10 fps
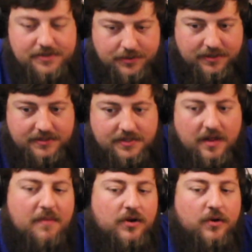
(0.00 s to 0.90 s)
short, so
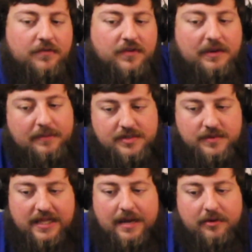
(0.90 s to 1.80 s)
let me know if you need me
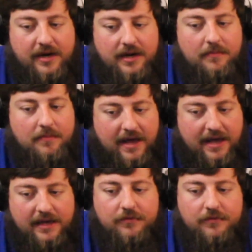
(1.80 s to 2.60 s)
to elaborate. I,